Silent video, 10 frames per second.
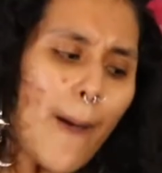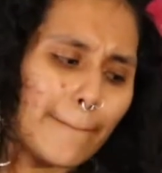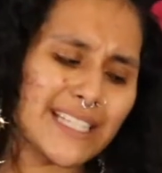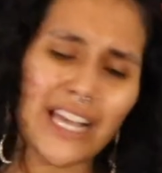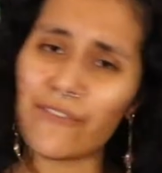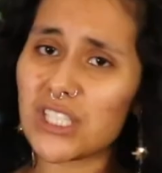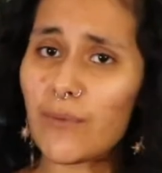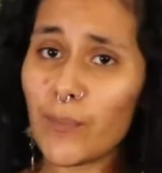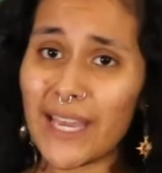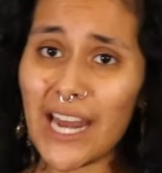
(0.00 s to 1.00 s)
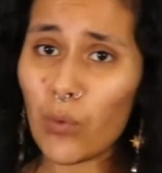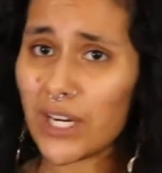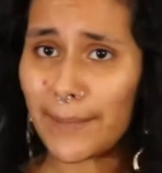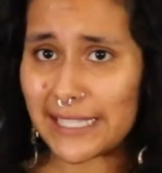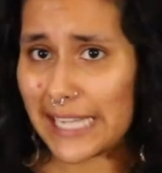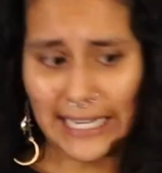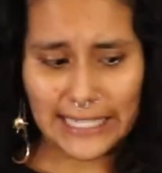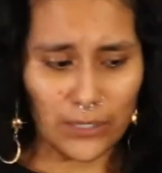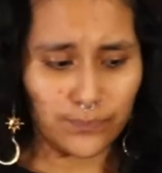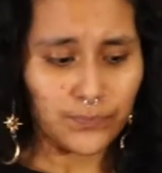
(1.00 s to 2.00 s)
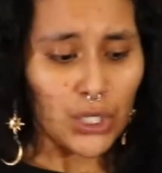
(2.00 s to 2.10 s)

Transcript: but it's like for some, you may not want to be tied down.